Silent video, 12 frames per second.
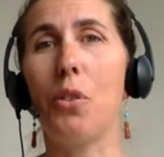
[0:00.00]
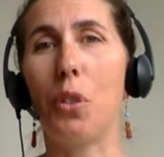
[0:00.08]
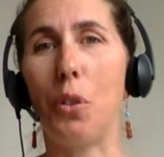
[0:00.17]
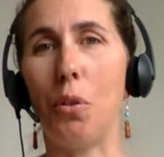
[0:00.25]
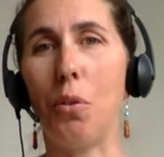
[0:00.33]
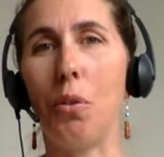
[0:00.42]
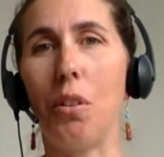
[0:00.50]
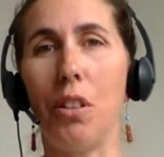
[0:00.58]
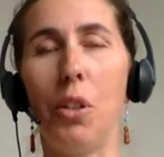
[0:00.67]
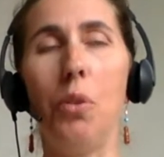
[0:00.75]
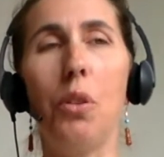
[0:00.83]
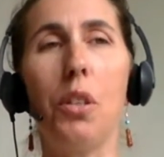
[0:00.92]
So
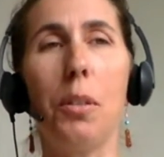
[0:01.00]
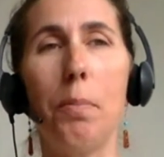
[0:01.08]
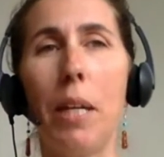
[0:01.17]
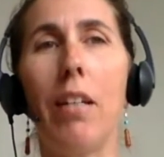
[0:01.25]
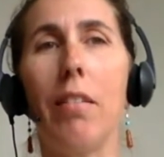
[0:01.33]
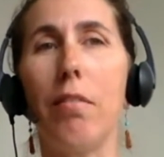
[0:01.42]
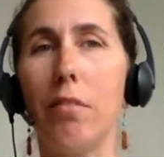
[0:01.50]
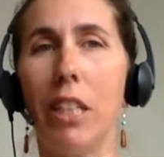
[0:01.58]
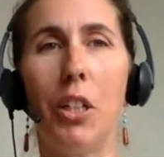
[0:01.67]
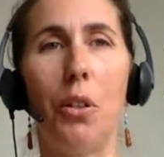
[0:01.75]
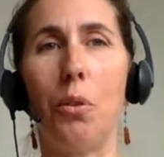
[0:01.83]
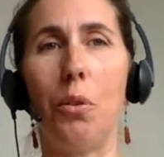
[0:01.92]
usually men,
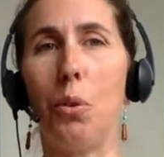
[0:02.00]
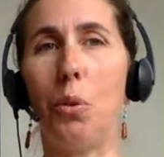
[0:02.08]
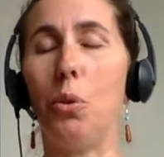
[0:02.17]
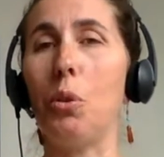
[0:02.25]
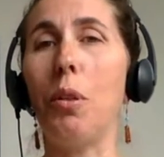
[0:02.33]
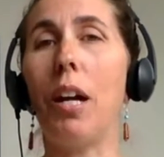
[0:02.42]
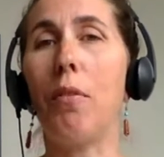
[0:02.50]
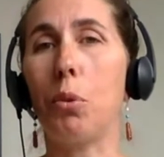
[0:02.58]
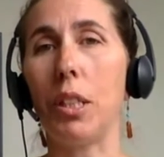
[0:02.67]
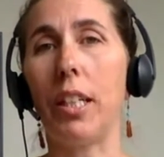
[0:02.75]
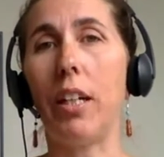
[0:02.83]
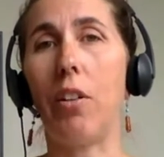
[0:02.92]
you know, who do have
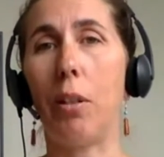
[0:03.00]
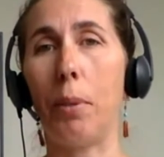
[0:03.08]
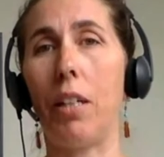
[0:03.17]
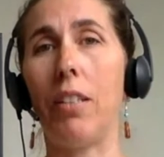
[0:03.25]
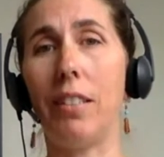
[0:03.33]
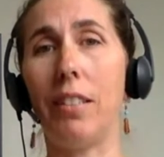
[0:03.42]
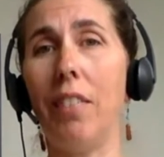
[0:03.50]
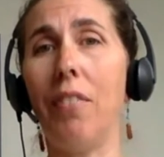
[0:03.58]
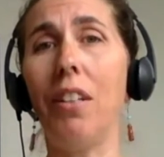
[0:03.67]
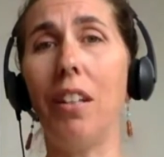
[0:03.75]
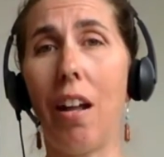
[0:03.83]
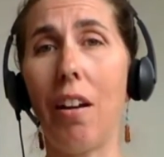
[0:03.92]
really hairy bodies, they have a
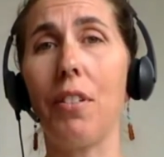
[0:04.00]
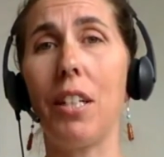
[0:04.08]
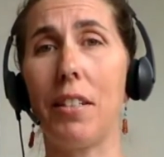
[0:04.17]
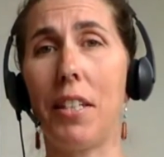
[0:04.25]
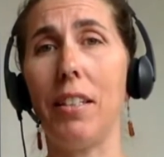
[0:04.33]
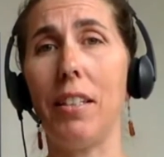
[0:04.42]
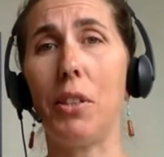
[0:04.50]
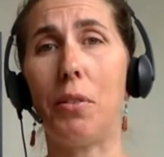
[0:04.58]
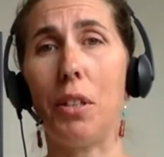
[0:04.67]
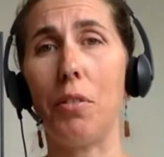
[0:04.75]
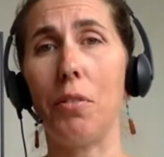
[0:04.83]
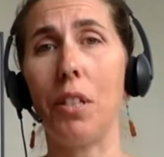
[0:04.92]
lot of
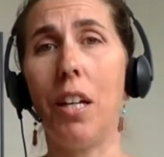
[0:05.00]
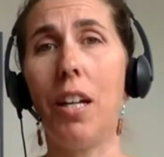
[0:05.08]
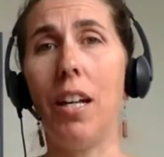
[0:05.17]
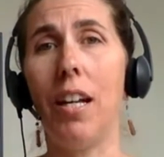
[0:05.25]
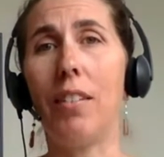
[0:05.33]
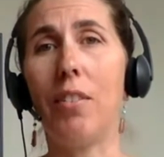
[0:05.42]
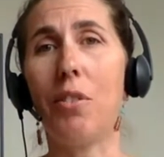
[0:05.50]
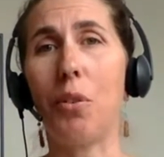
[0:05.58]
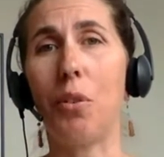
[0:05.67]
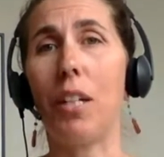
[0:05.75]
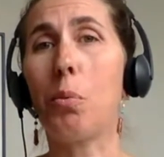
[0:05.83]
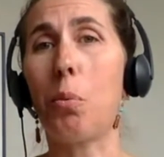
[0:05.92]
testosterone. And so
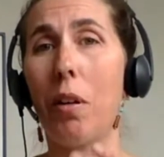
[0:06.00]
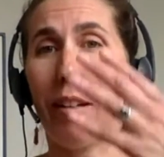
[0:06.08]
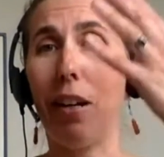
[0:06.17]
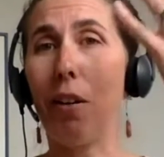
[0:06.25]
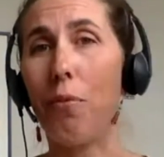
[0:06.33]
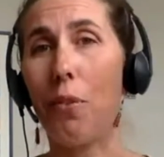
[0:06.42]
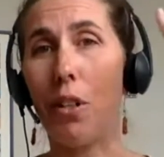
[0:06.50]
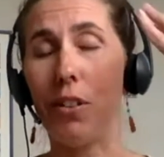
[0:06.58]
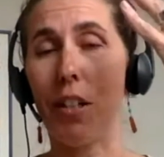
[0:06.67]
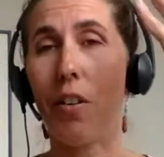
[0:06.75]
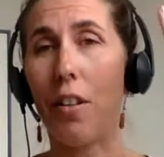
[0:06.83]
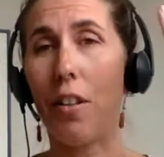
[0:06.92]
that's why the hair falls
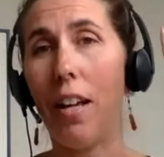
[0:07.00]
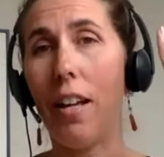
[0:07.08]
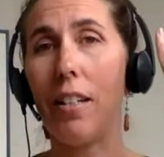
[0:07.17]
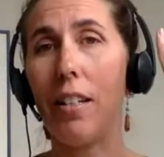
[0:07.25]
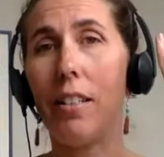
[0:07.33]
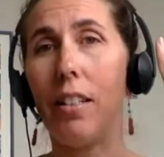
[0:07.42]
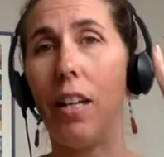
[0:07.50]
out on the head.